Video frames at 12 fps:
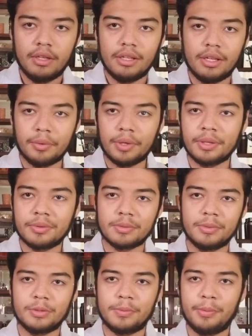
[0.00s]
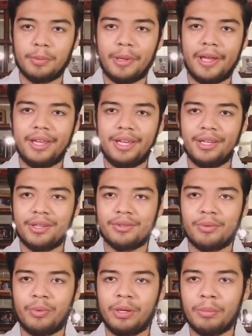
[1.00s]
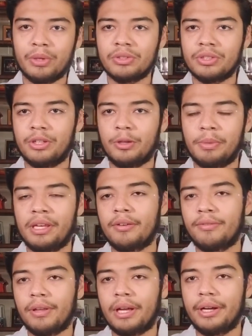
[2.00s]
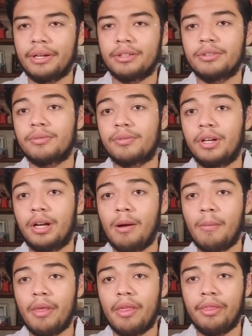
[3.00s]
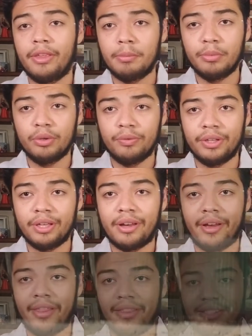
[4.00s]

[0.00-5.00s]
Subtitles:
Now, when it comes to most people my age, we mostly know PF Flyers from the movie The